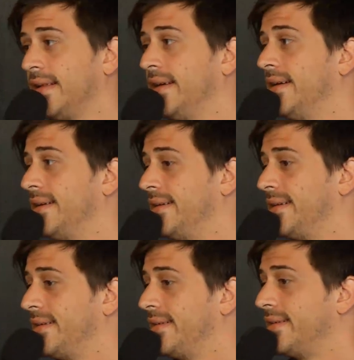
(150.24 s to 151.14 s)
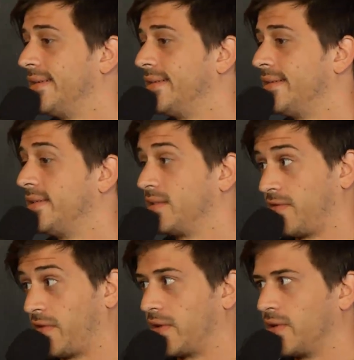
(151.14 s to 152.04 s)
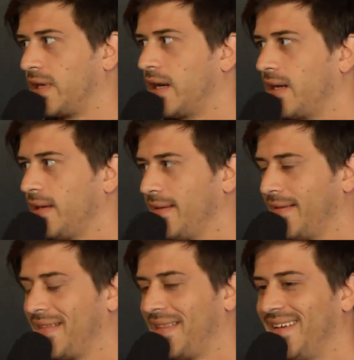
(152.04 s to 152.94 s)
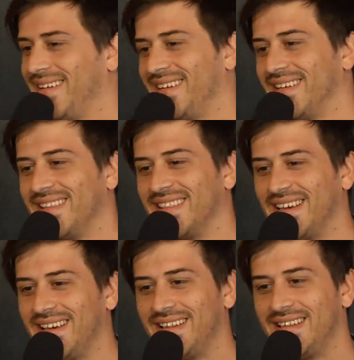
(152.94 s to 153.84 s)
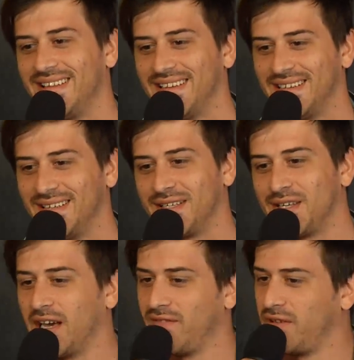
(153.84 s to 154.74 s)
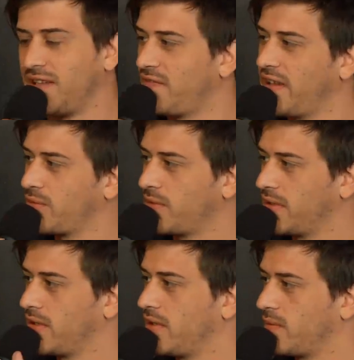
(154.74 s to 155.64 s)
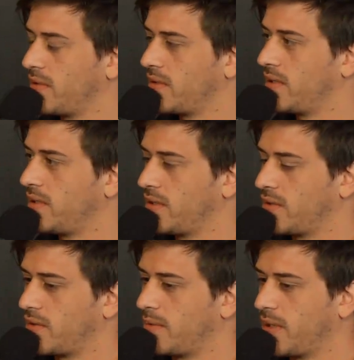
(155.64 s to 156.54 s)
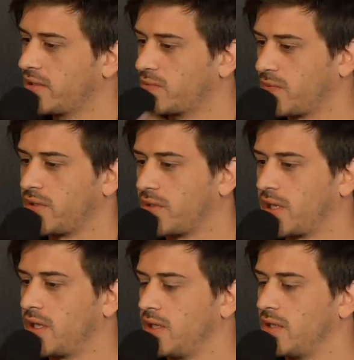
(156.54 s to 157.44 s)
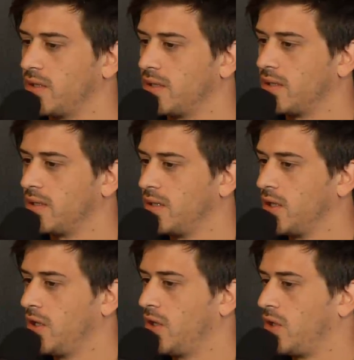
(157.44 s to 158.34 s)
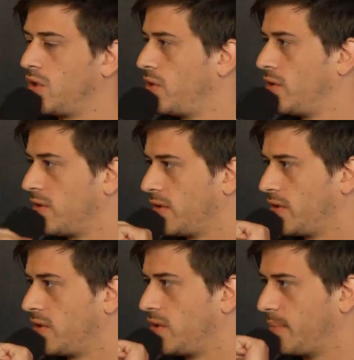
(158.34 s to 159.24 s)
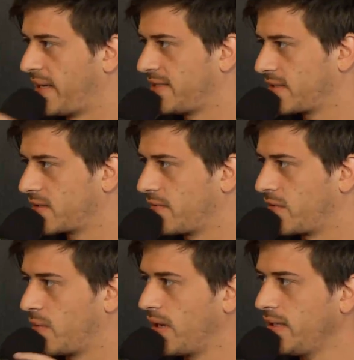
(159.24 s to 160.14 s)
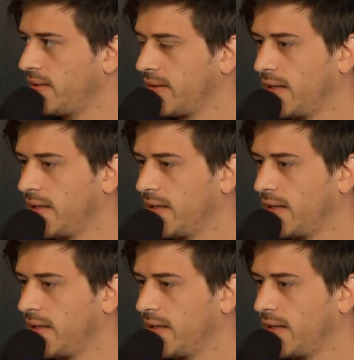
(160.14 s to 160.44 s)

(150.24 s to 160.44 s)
he's a very good guy. And then you have a leaflet in, your box where you can learn the, the basics of the wine